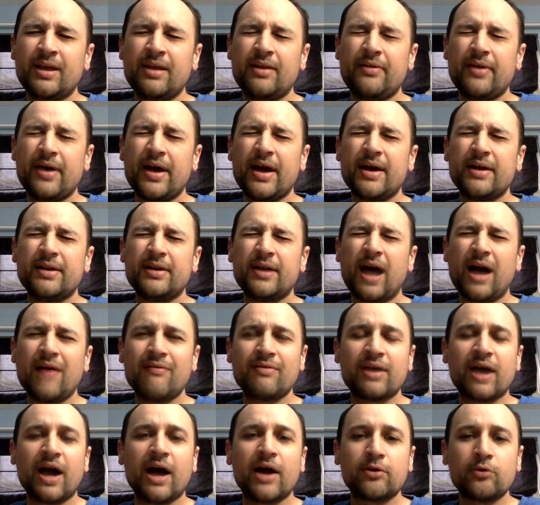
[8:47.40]

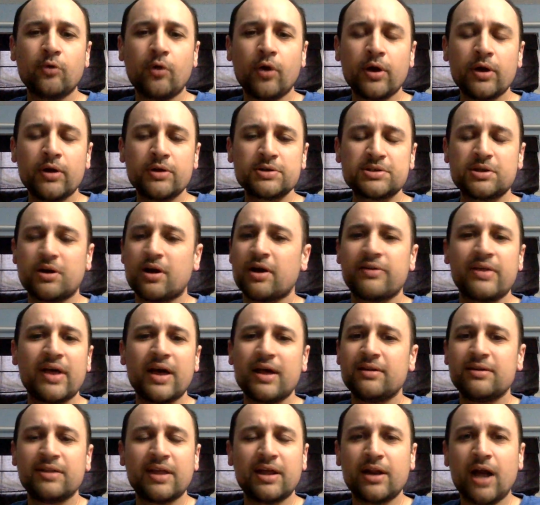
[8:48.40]
avocado oil. Sorry,
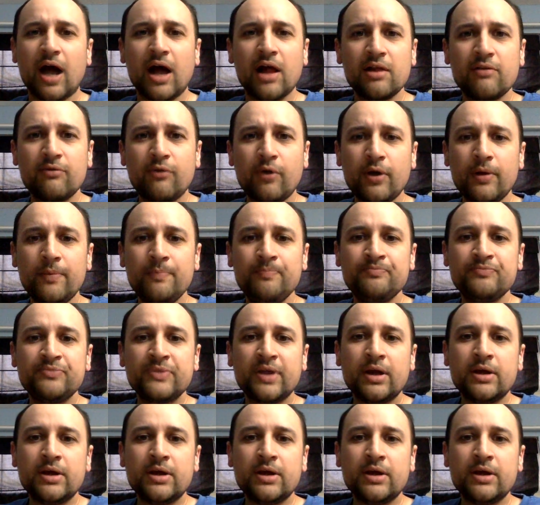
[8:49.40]
than olive oil.